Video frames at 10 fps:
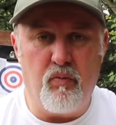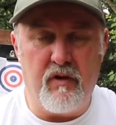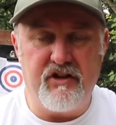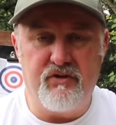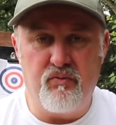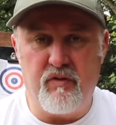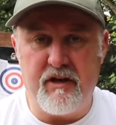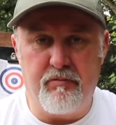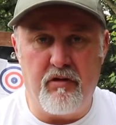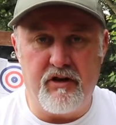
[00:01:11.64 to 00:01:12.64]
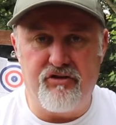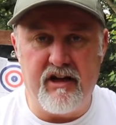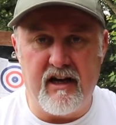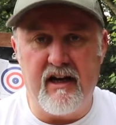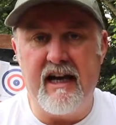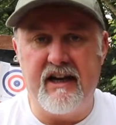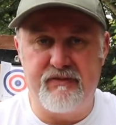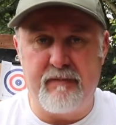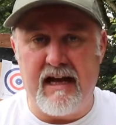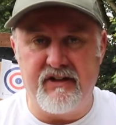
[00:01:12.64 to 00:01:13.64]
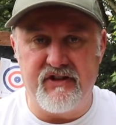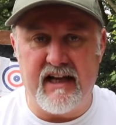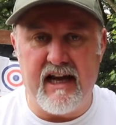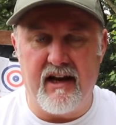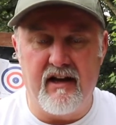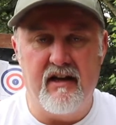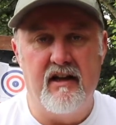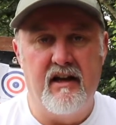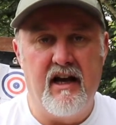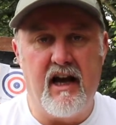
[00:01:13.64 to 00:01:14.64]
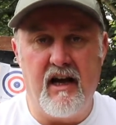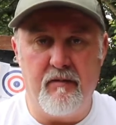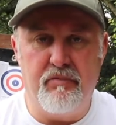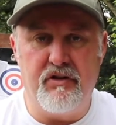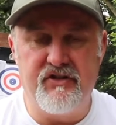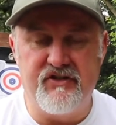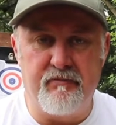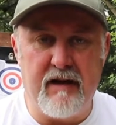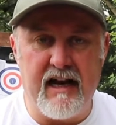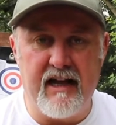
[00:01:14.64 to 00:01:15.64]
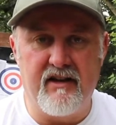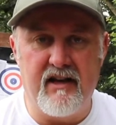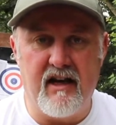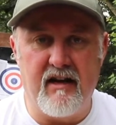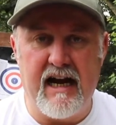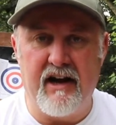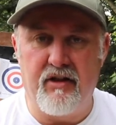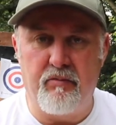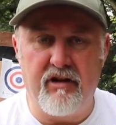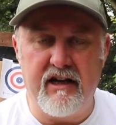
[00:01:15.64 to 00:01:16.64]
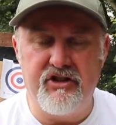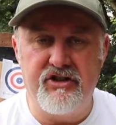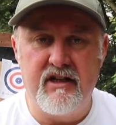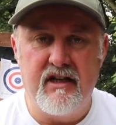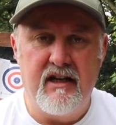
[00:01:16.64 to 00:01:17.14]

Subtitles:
Which, when you pull the trigger, expands again and pushes the pellet out of the breech.